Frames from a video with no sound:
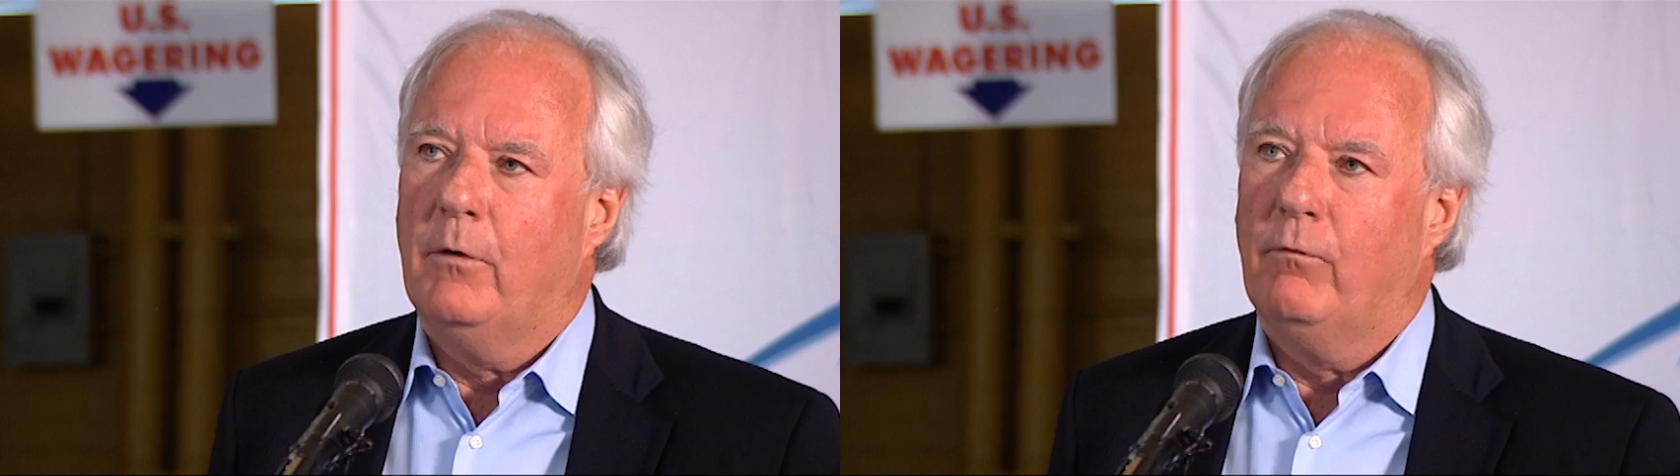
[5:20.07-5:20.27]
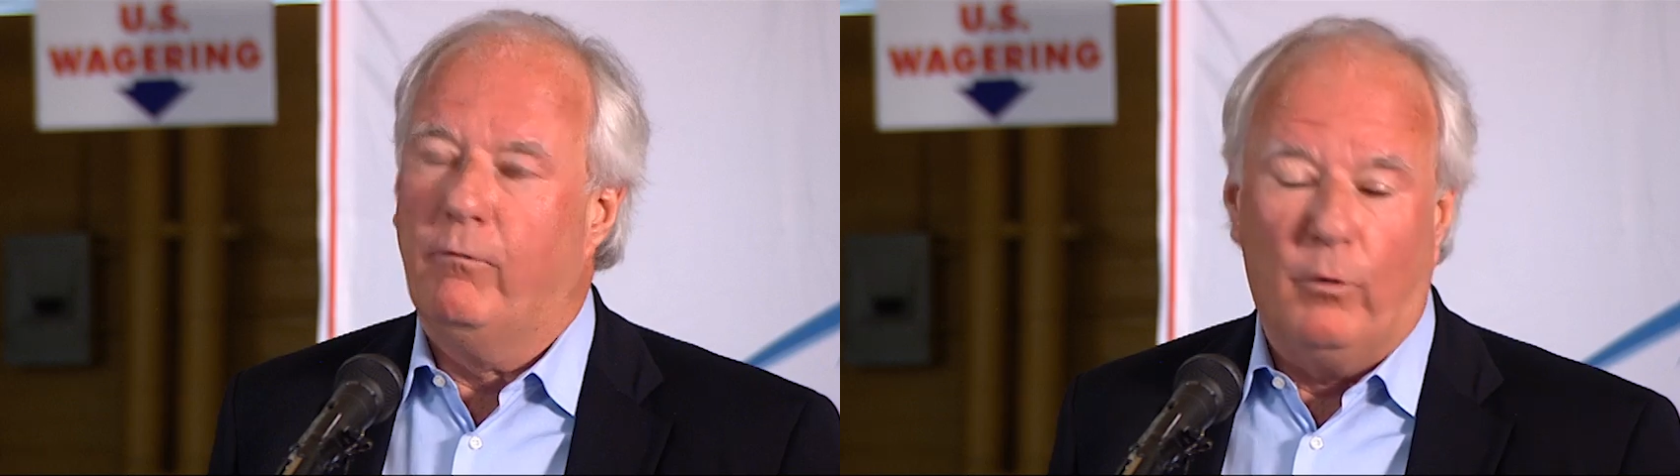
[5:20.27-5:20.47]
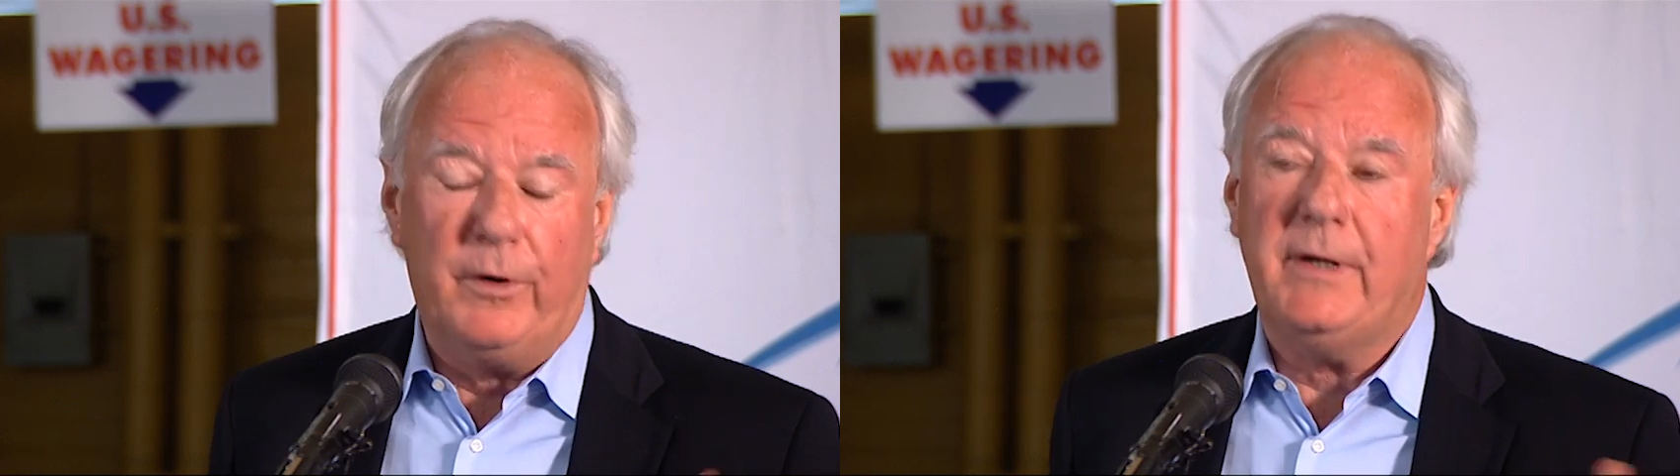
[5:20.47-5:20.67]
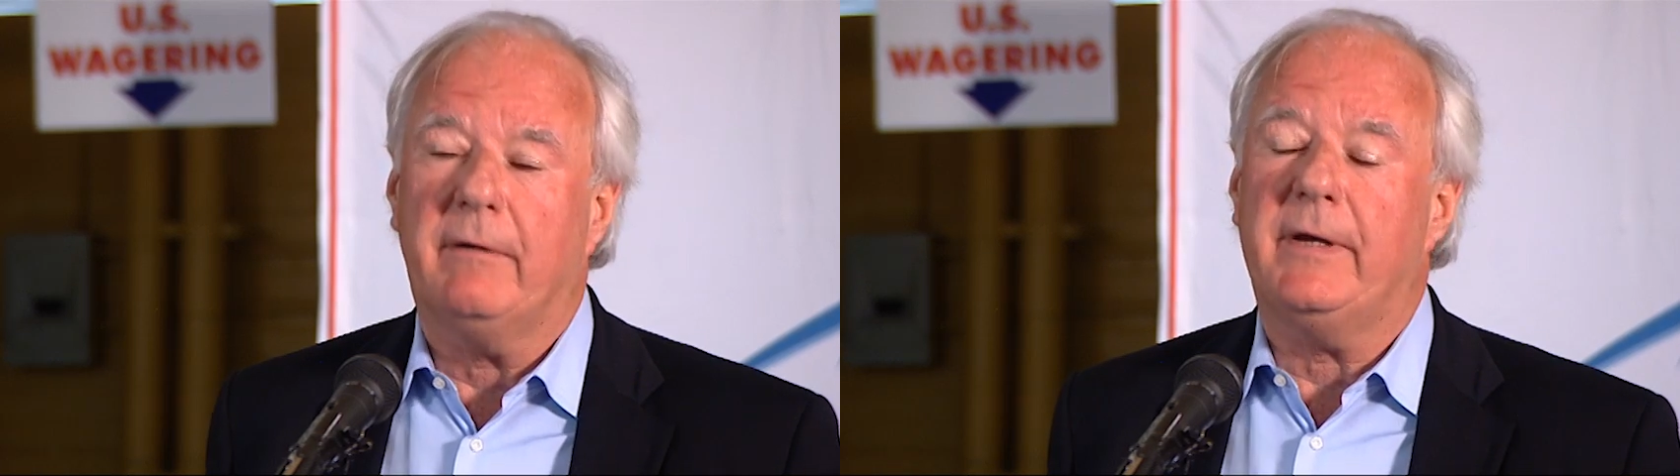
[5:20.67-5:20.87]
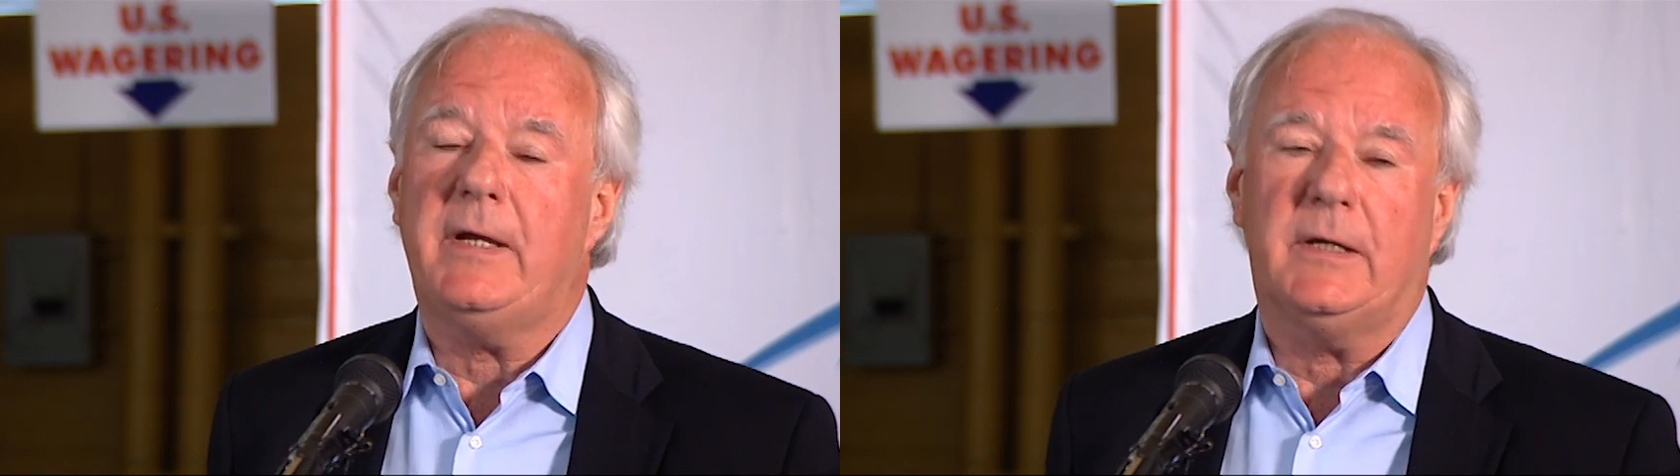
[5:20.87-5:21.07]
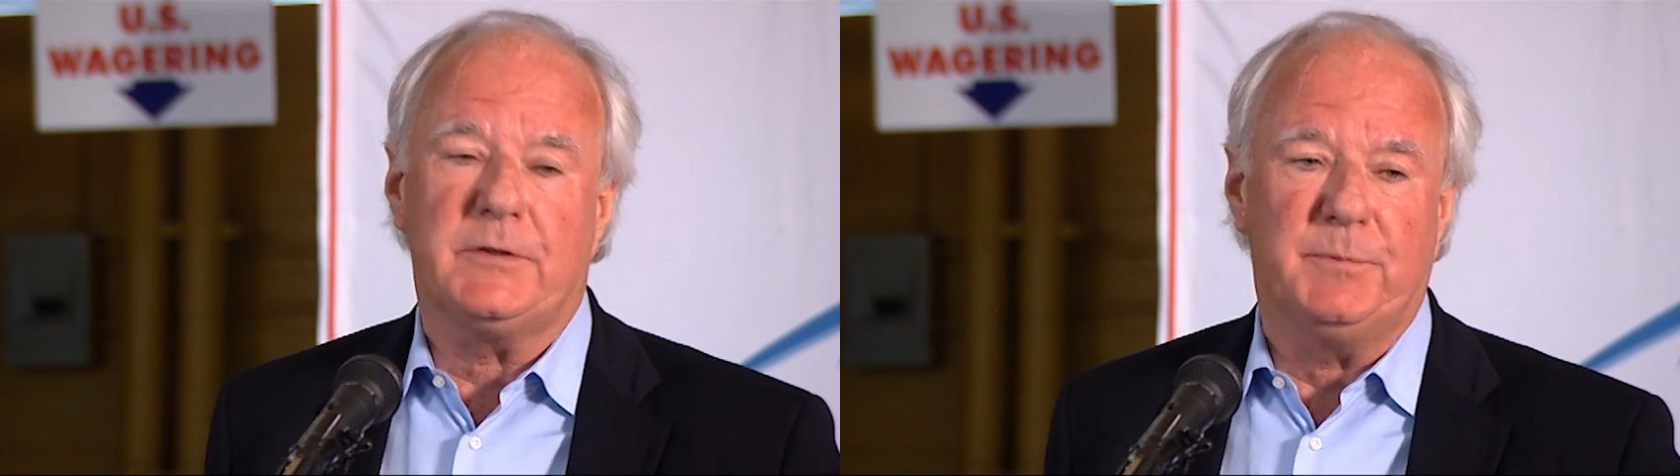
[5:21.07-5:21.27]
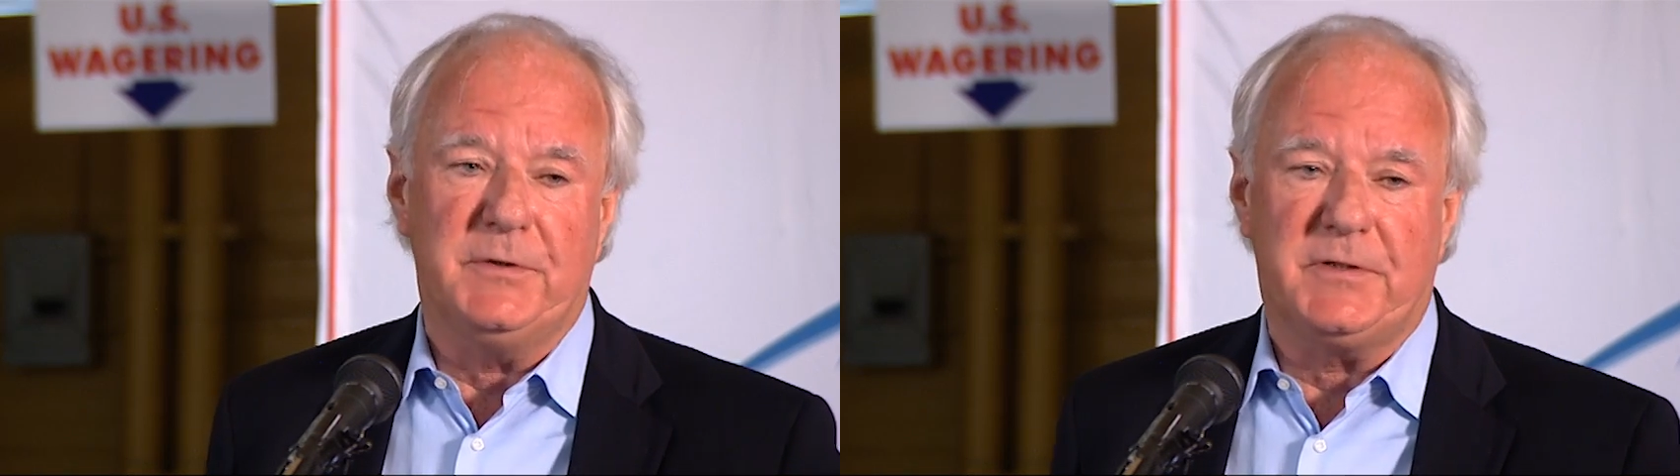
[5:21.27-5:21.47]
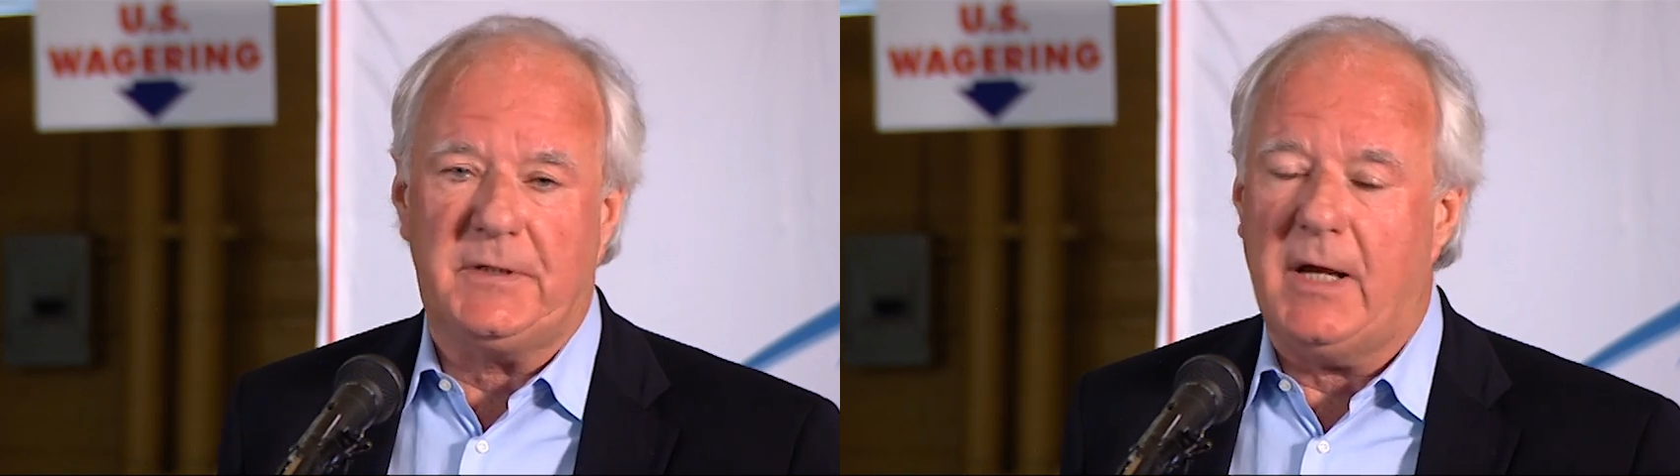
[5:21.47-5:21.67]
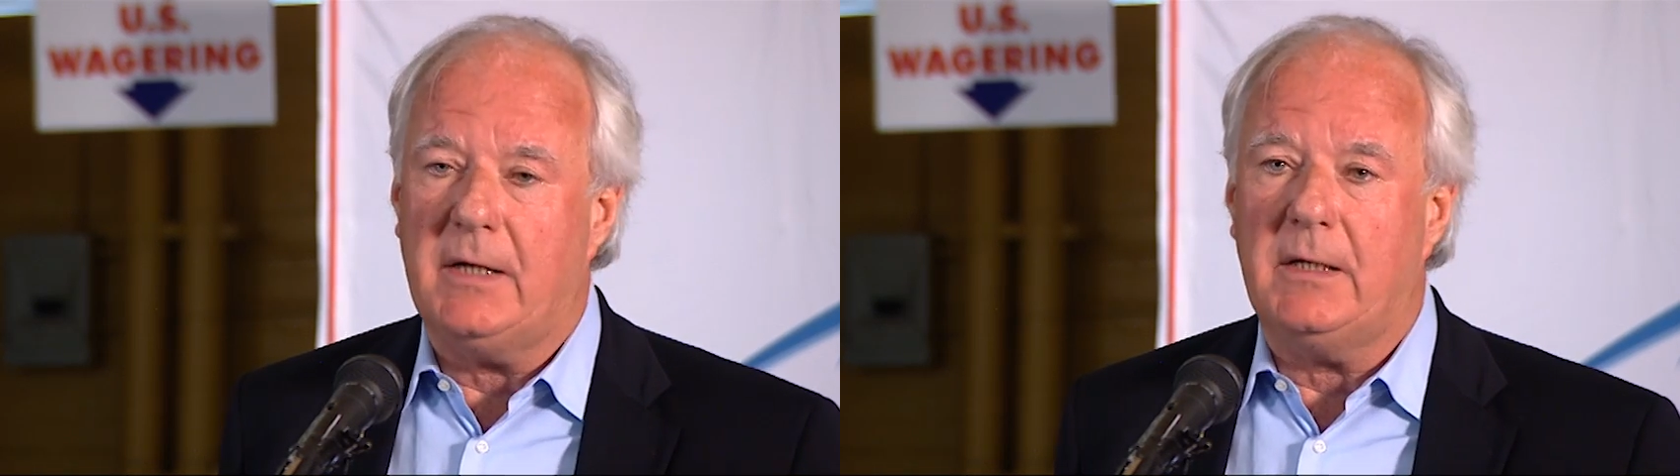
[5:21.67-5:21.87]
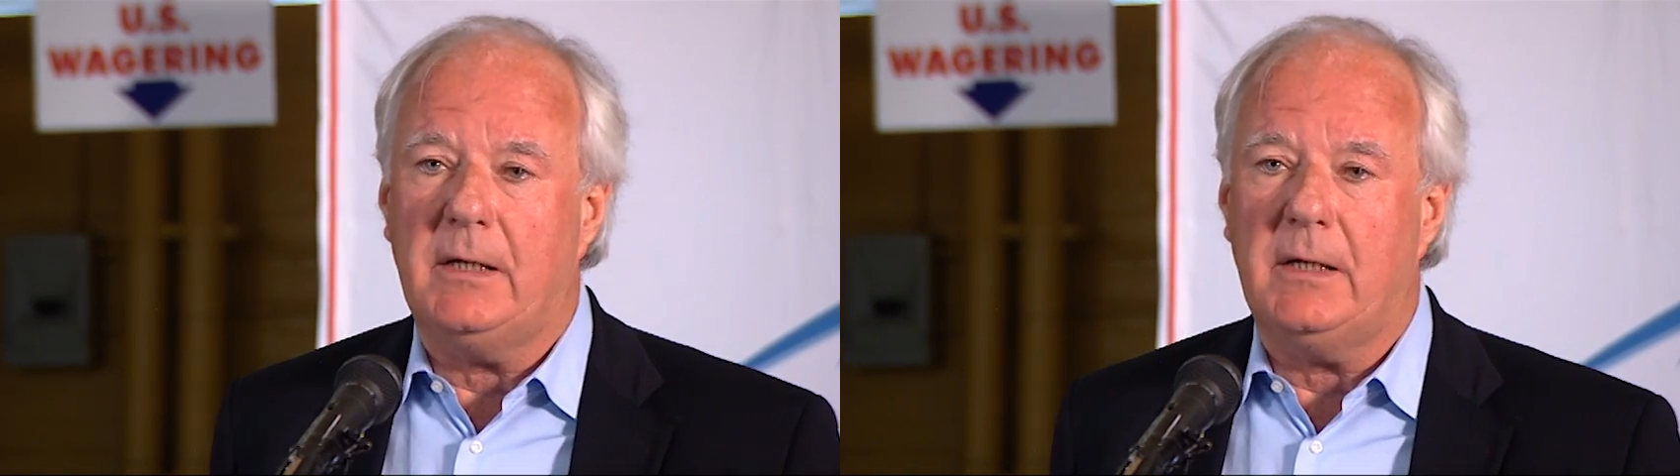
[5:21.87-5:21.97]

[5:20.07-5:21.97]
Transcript: Fort Erie, has been stated